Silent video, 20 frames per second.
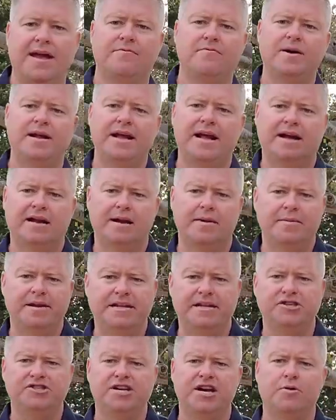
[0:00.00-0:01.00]
everybody, Economic
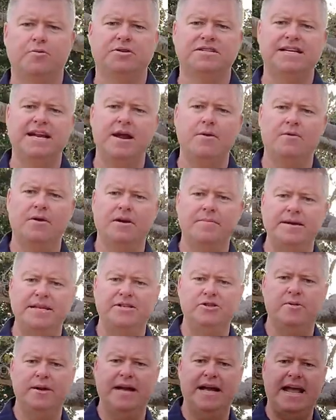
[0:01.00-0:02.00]
Ninja here. Today we're gonna to be
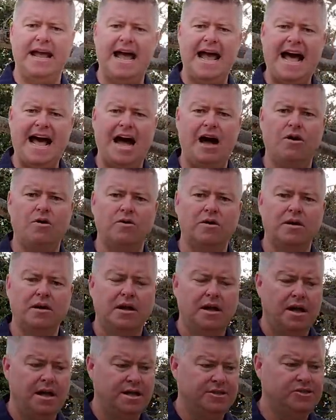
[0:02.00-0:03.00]
doing a how
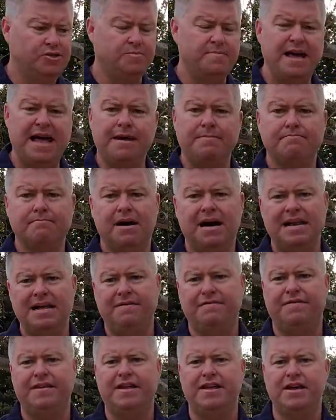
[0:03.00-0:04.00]
to make
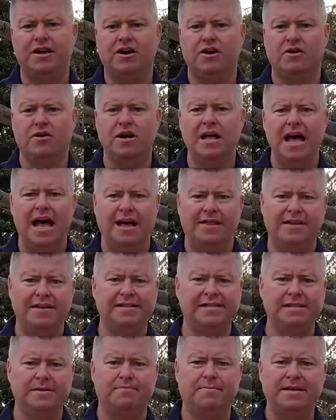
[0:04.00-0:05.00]
money video. And
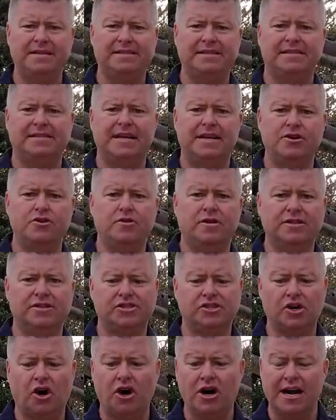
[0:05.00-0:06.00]
this is a business that you could
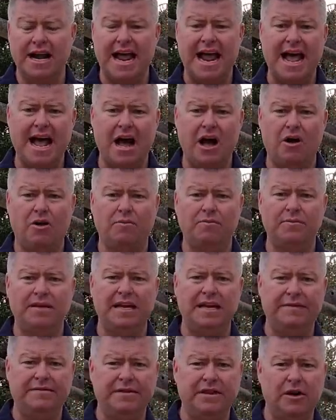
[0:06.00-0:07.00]
start now,
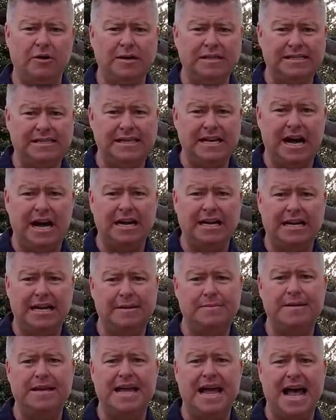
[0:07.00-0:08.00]
even though it's not
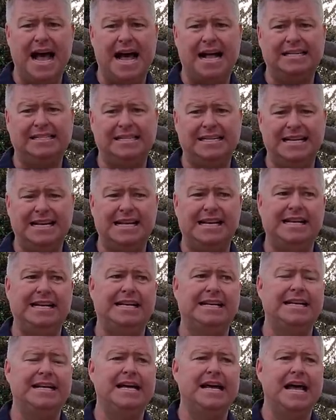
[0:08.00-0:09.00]
gonna be as
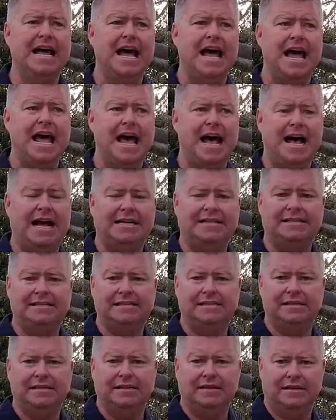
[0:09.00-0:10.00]
needed
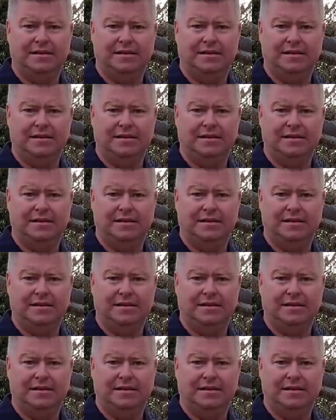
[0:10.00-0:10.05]
as